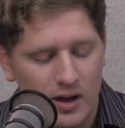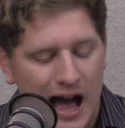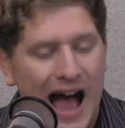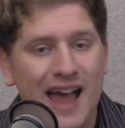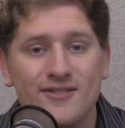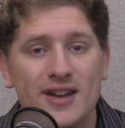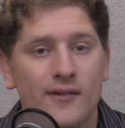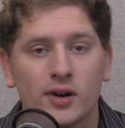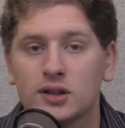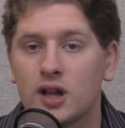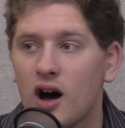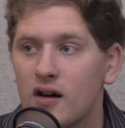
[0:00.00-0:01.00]
I've
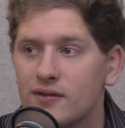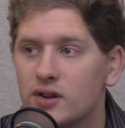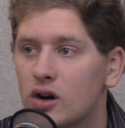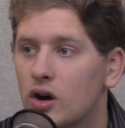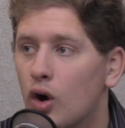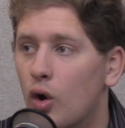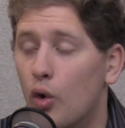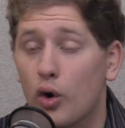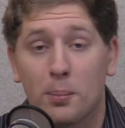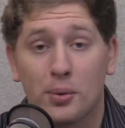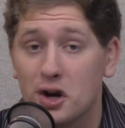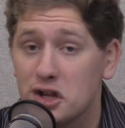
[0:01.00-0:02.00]
never loved or
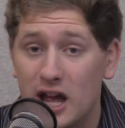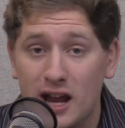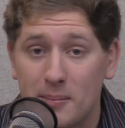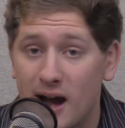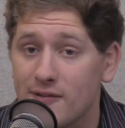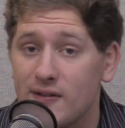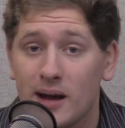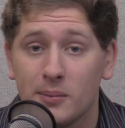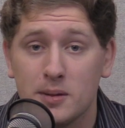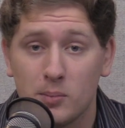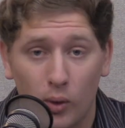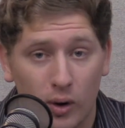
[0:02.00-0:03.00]
appreciated my
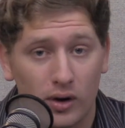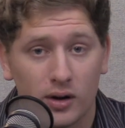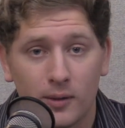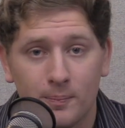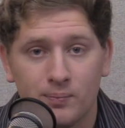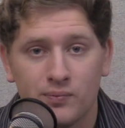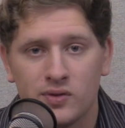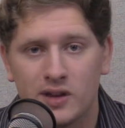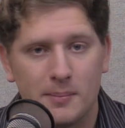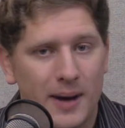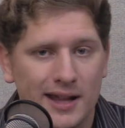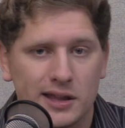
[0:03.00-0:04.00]
family more
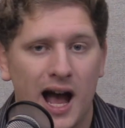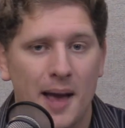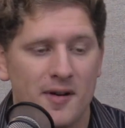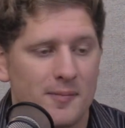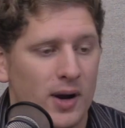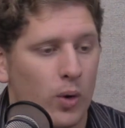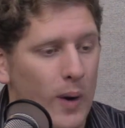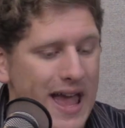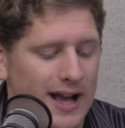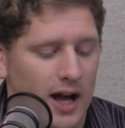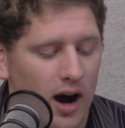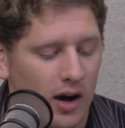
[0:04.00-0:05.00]
than my time I've been
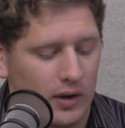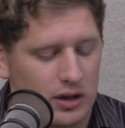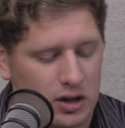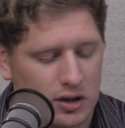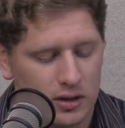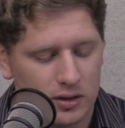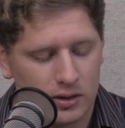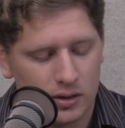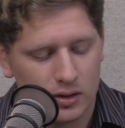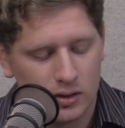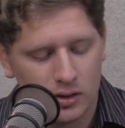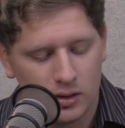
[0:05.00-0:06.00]
away at college.
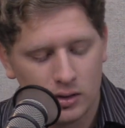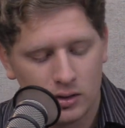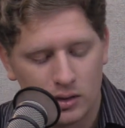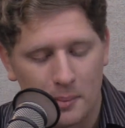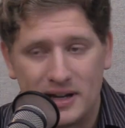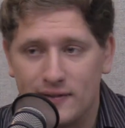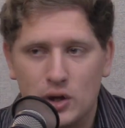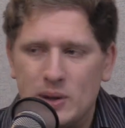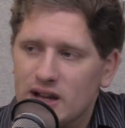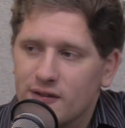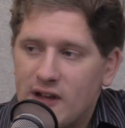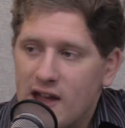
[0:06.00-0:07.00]
I mean, if you
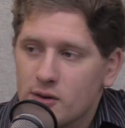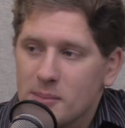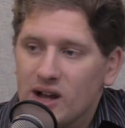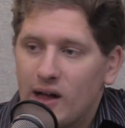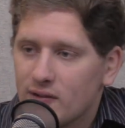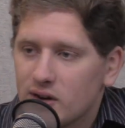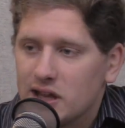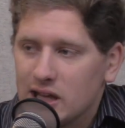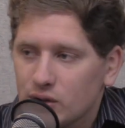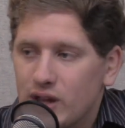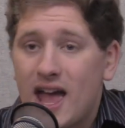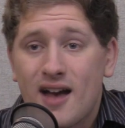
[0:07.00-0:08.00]
eat your favorite meal every
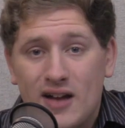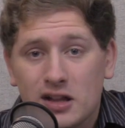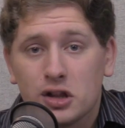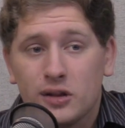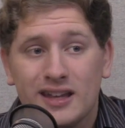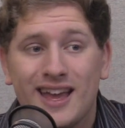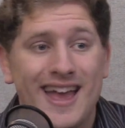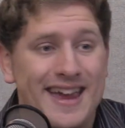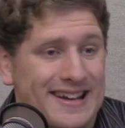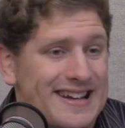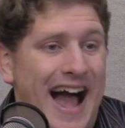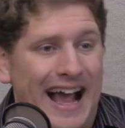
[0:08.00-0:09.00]
single day, eventually,
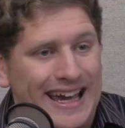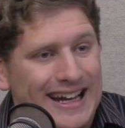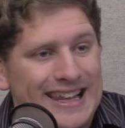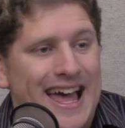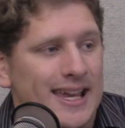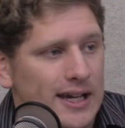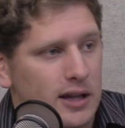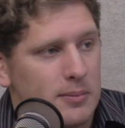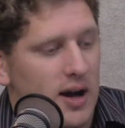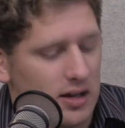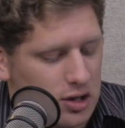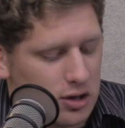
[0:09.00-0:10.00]
you're not going to like it as
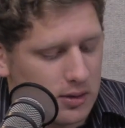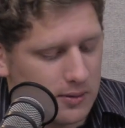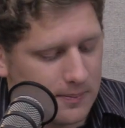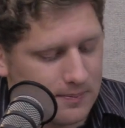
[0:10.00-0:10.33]
much.